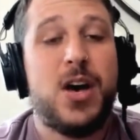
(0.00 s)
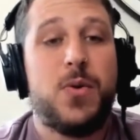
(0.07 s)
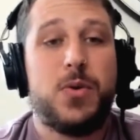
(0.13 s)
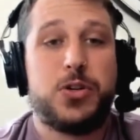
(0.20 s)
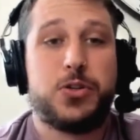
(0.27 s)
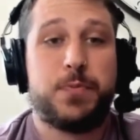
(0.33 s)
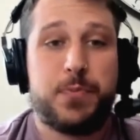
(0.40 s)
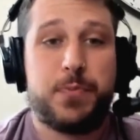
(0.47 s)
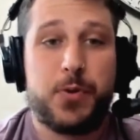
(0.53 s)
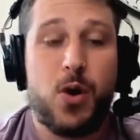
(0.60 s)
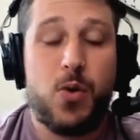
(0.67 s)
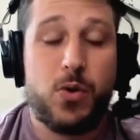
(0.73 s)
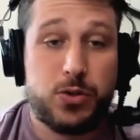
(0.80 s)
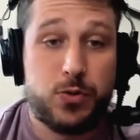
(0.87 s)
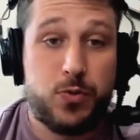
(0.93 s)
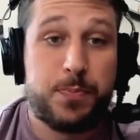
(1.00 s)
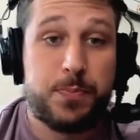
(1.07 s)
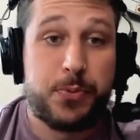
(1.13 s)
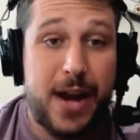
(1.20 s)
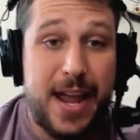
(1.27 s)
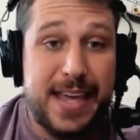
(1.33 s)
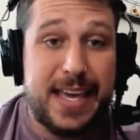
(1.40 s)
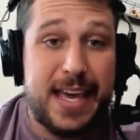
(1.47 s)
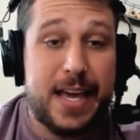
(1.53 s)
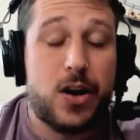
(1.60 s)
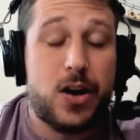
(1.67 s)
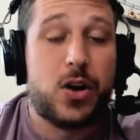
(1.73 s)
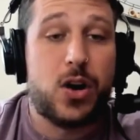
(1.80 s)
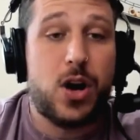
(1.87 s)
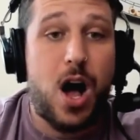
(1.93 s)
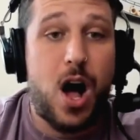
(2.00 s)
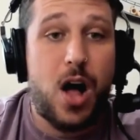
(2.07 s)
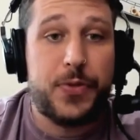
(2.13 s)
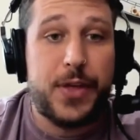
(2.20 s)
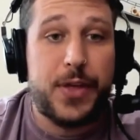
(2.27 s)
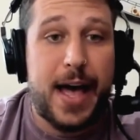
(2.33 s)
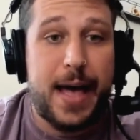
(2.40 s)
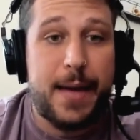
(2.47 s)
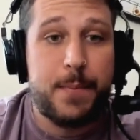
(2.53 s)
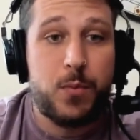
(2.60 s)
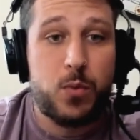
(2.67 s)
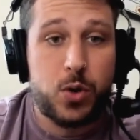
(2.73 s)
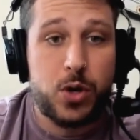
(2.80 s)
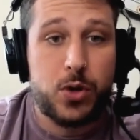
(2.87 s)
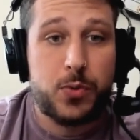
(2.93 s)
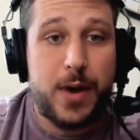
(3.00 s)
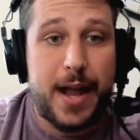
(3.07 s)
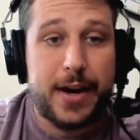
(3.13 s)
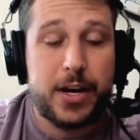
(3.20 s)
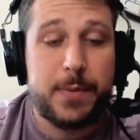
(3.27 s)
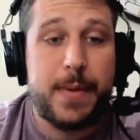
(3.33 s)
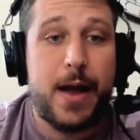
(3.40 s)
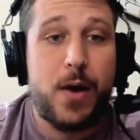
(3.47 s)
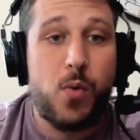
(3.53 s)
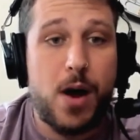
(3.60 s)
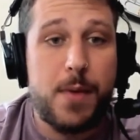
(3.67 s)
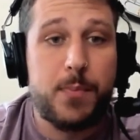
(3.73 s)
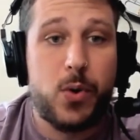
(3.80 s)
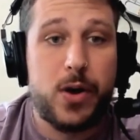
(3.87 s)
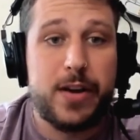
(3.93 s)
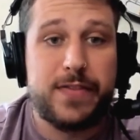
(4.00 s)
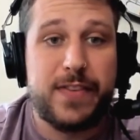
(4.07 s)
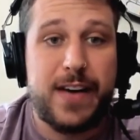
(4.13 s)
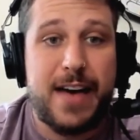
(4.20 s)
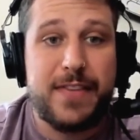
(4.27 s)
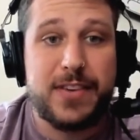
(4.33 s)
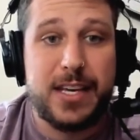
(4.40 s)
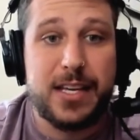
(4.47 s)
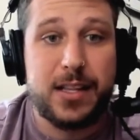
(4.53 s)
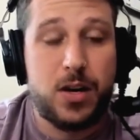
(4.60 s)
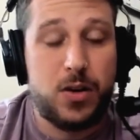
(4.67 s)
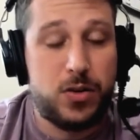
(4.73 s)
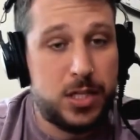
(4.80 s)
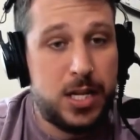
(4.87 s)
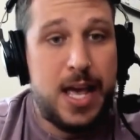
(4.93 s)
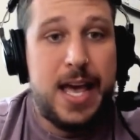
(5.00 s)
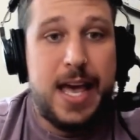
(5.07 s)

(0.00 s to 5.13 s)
which was breaking her all-time world record by 1.5 kilos